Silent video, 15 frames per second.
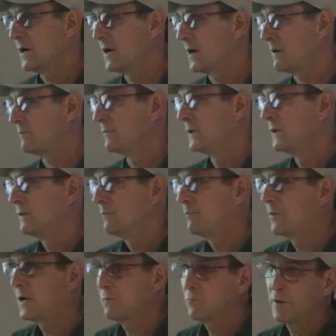Um,
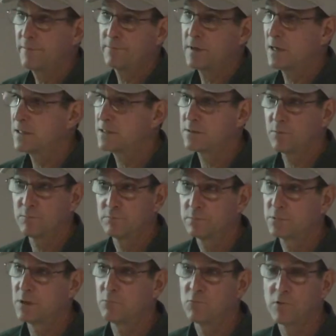but we've done
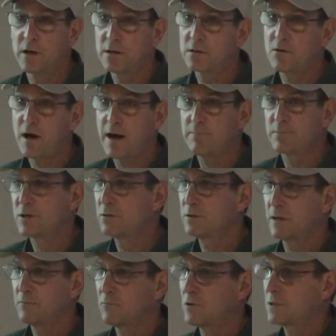some some weird crap too
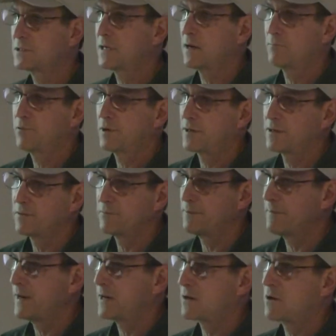that works out pretty good.
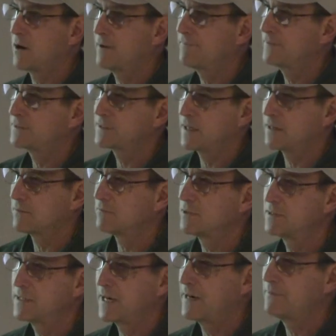We made a coffee cider
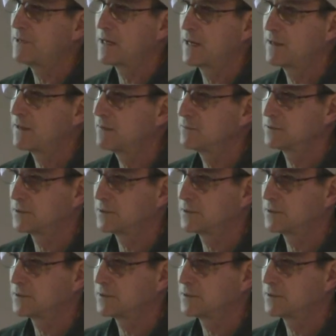one time that I thought